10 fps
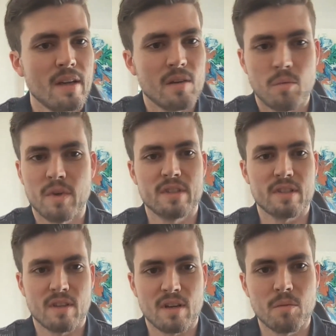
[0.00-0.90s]
what is
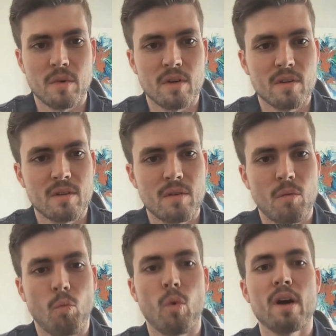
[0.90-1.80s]
it not? Well,
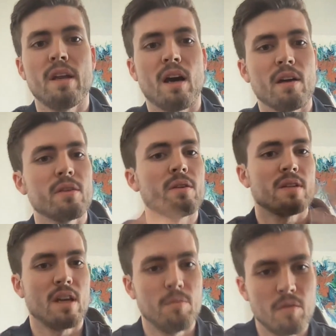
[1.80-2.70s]
one other
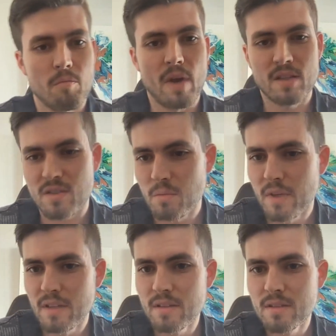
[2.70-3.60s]
type of
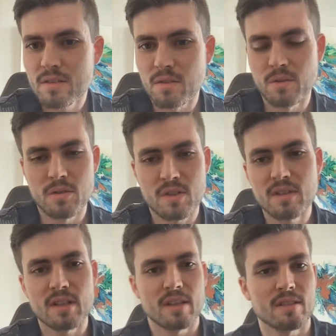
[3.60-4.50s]
measurement solution
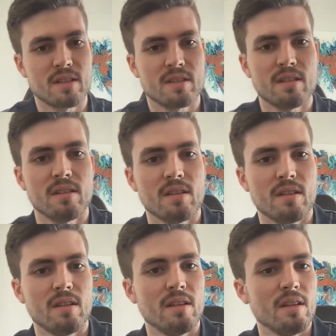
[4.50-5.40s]
that exists in
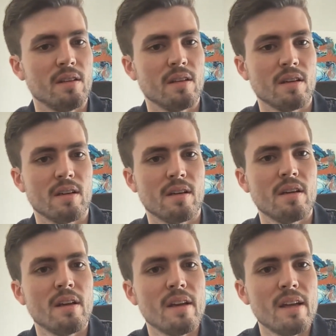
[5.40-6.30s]

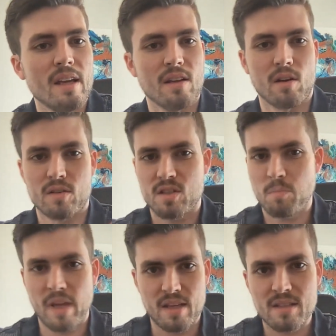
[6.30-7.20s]
our
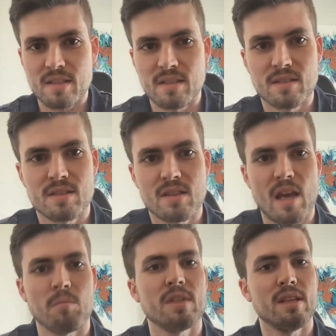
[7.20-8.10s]
space is
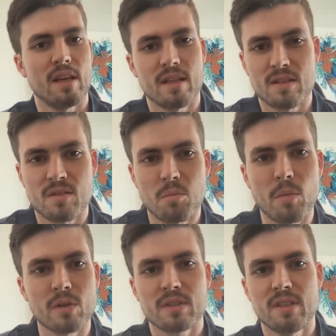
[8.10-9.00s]
MTA, so
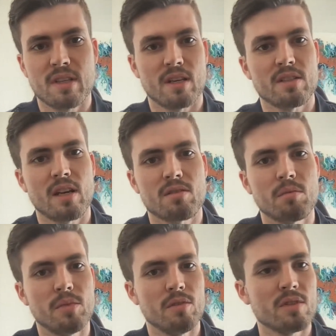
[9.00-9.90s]
multi-touch
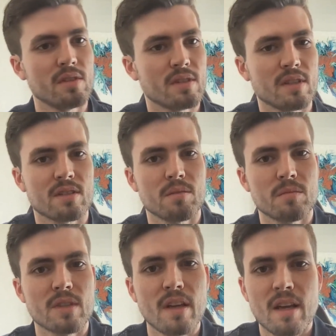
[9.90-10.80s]
attribution
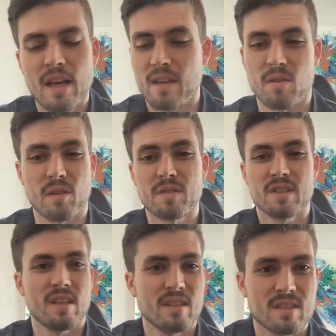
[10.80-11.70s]
systems, and they're often
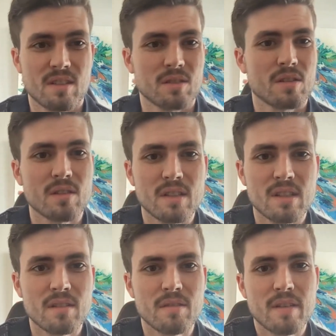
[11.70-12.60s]
seen as an
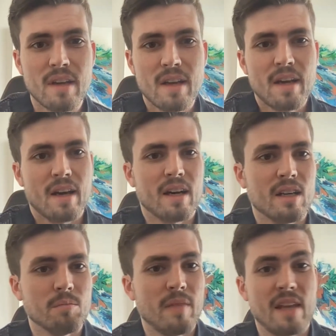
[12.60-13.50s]
alternative.
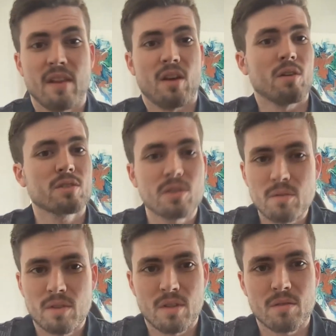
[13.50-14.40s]
And they also,
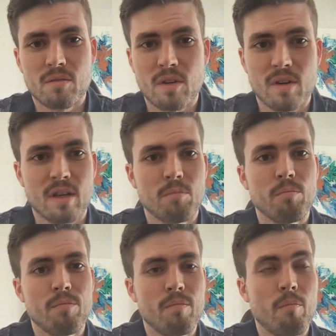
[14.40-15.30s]
they're a
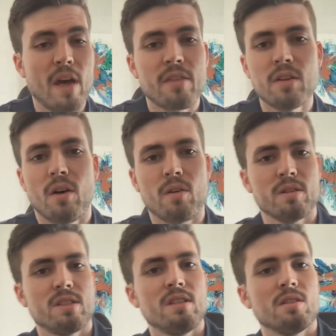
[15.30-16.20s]

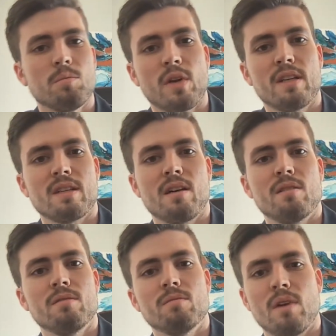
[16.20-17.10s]
methodology to break
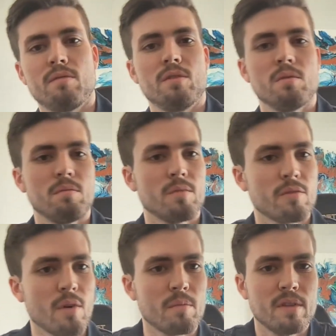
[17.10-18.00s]
down revenue and
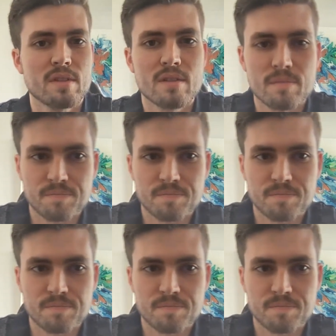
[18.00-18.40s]
performance.